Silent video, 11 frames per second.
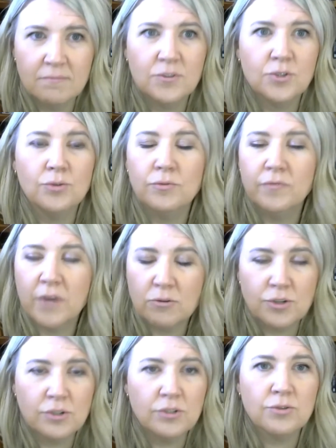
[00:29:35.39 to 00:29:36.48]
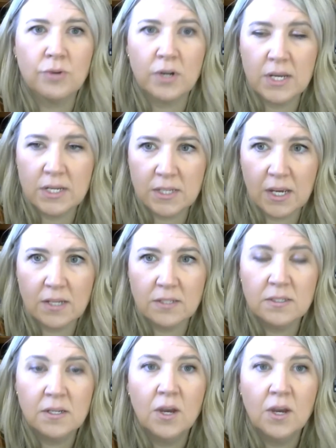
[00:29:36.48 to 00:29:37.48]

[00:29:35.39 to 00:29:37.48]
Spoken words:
to vouchers or ESAs.